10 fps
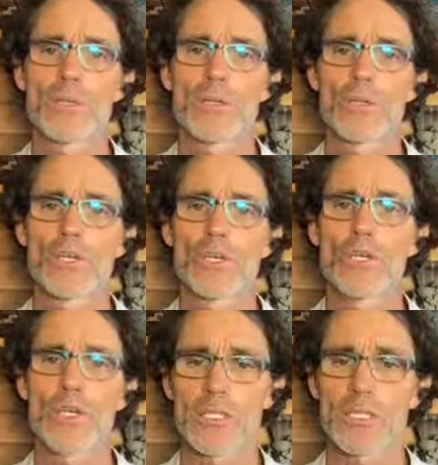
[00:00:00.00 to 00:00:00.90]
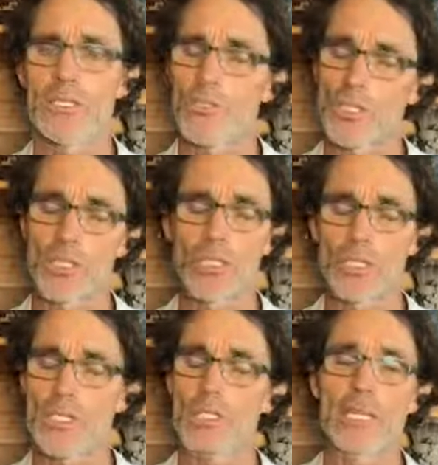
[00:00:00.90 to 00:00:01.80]
sugar, because the sugar is
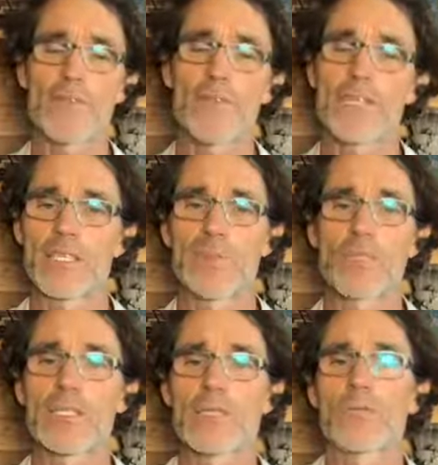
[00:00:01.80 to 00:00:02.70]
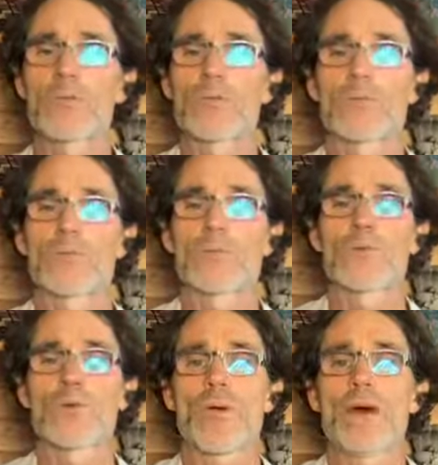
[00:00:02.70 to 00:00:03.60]
going to definitely deplete the immune system.
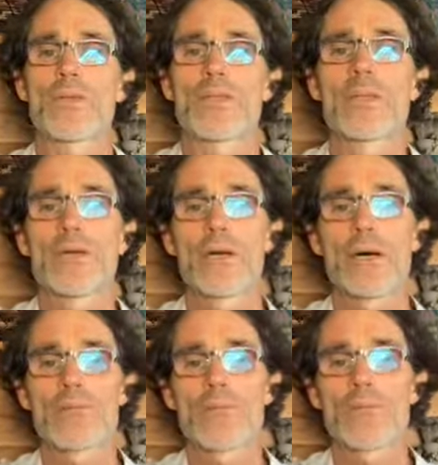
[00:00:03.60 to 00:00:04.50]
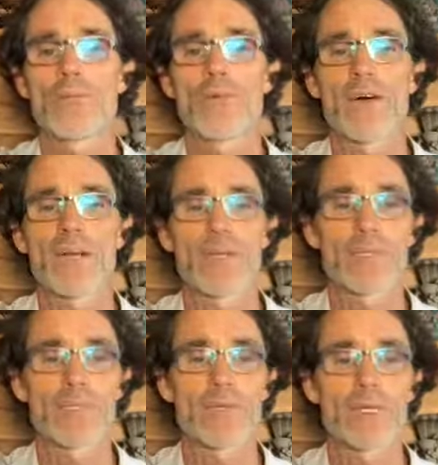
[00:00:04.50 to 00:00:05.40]
So having a little more vitamin
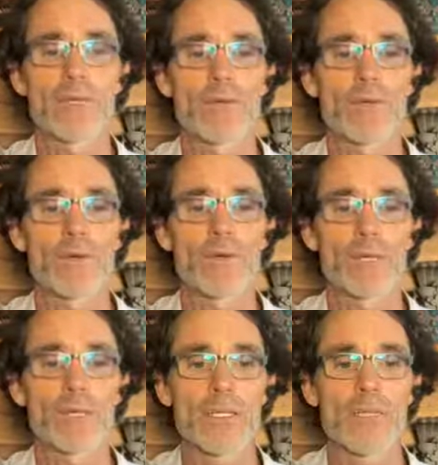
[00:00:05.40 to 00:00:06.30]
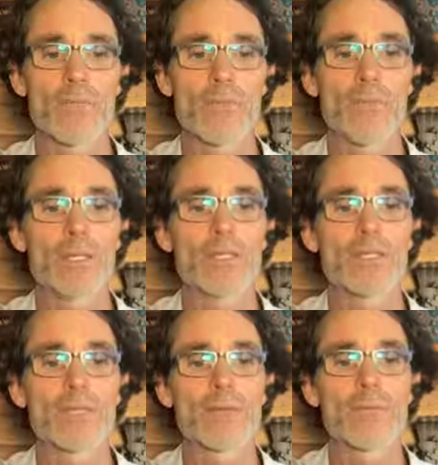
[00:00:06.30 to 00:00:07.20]
C will at least support it some.